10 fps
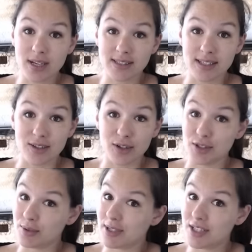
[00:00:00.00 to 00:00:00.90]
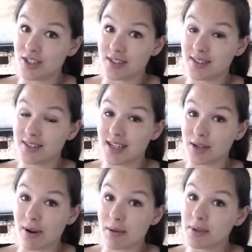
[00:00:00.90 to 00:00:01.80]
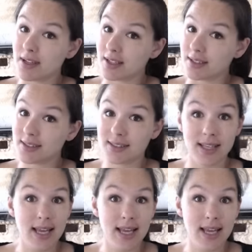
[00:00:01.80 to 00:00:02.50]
to see the nursery, just stick around, because